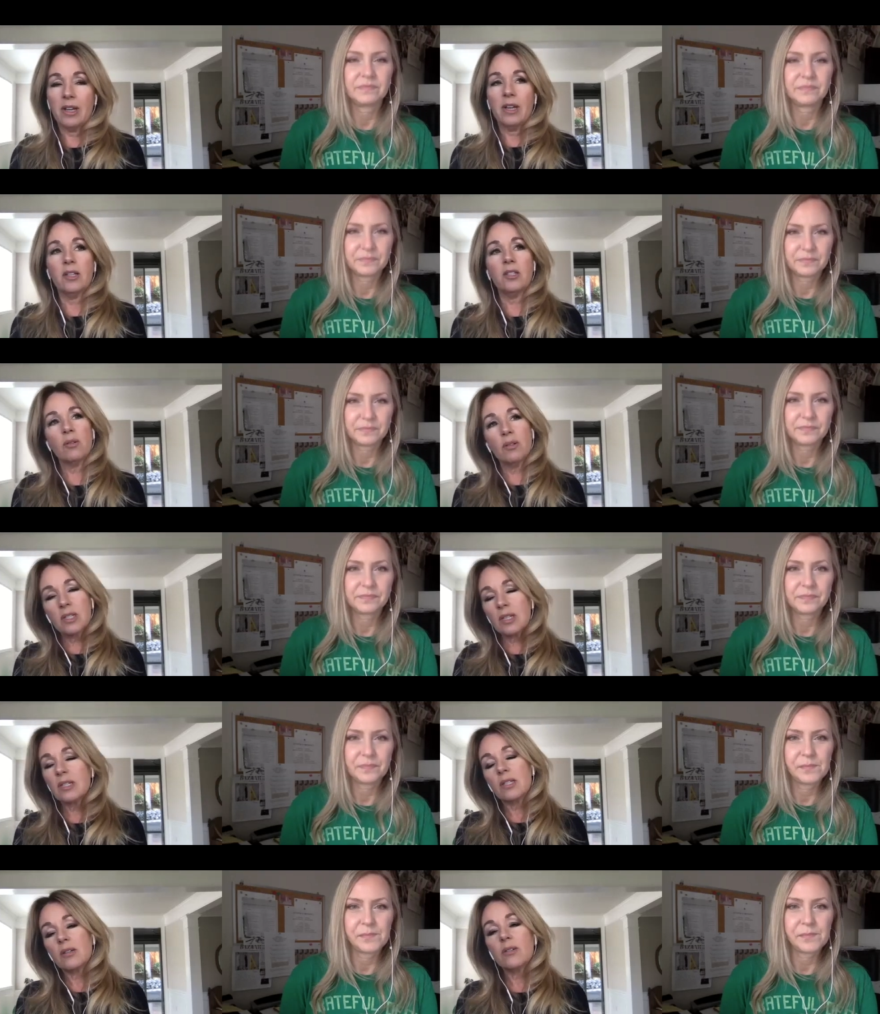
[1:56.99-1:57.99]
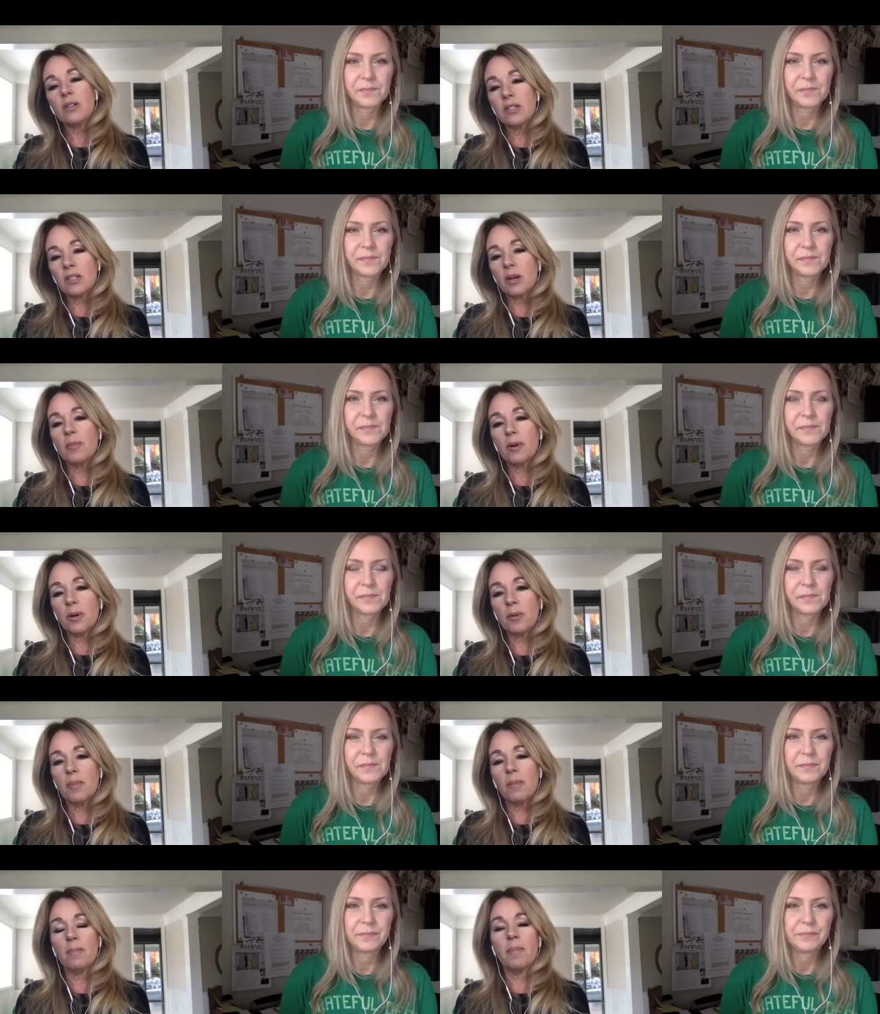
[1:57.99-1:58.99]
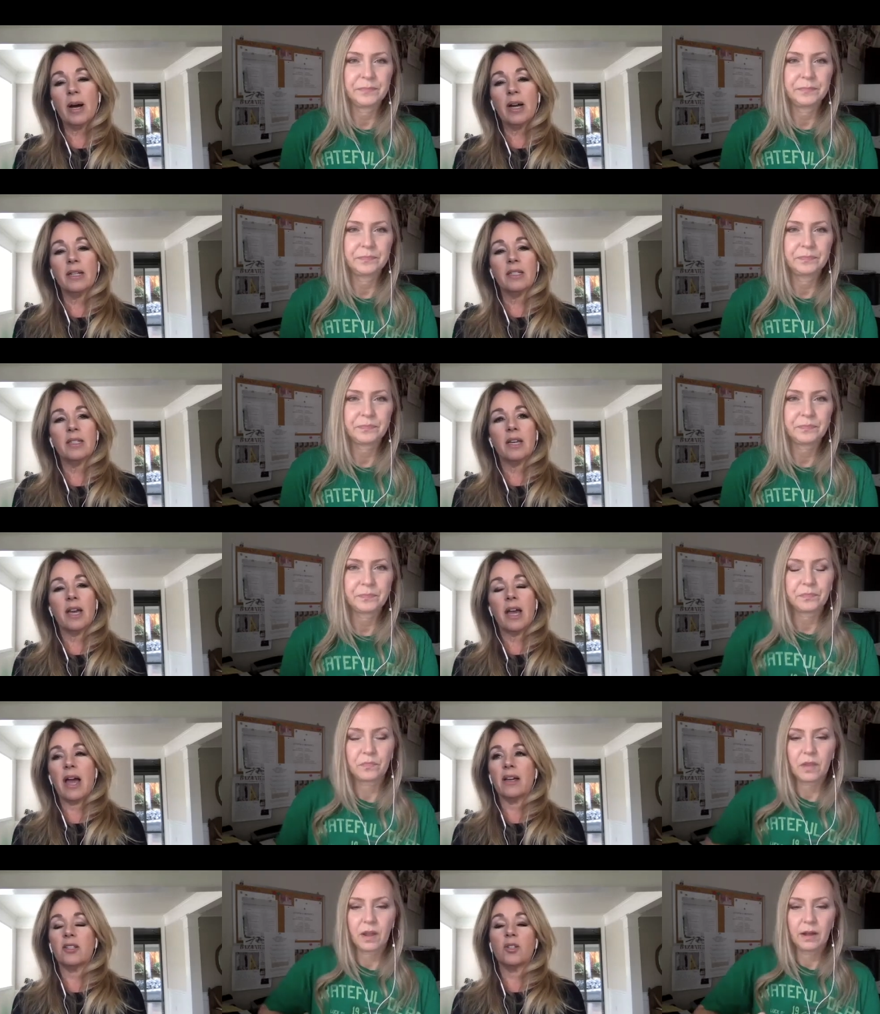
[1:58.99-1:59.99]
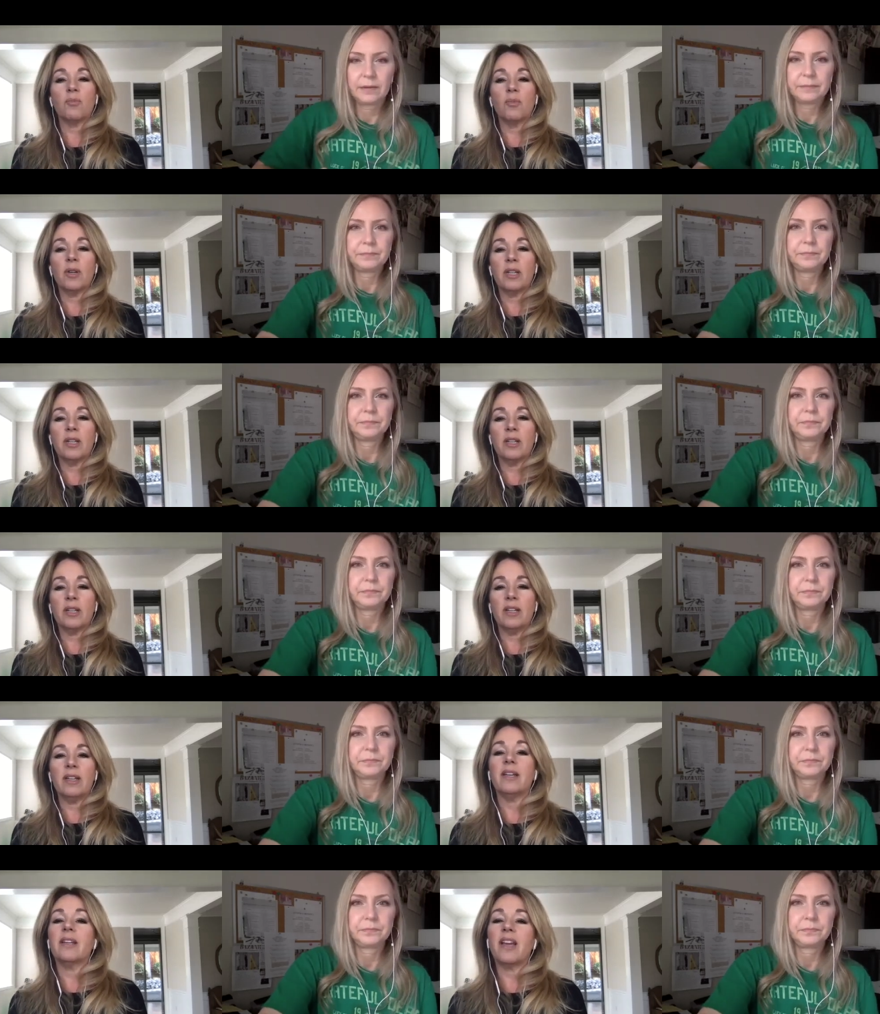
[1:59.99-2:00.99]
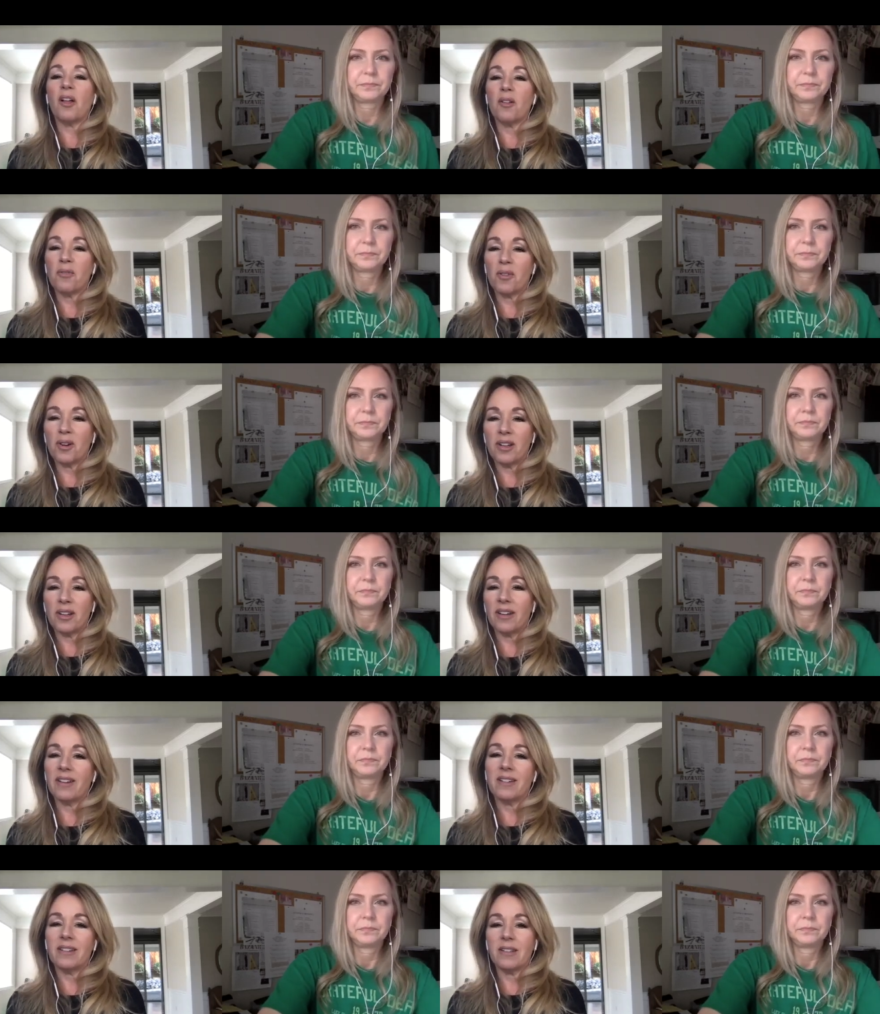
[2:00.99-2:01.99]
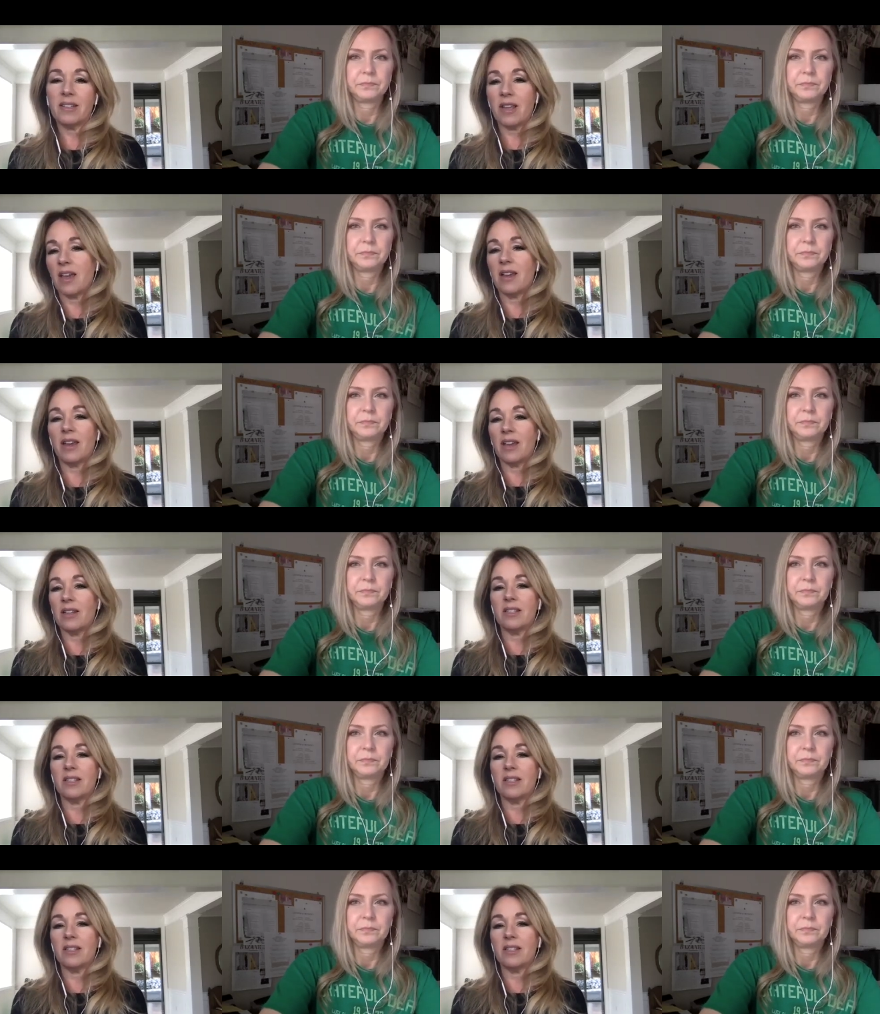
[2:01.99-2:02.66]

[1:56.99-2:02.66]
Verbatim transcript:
Speaker 1: And so it's considered a suburb, but as we in California say,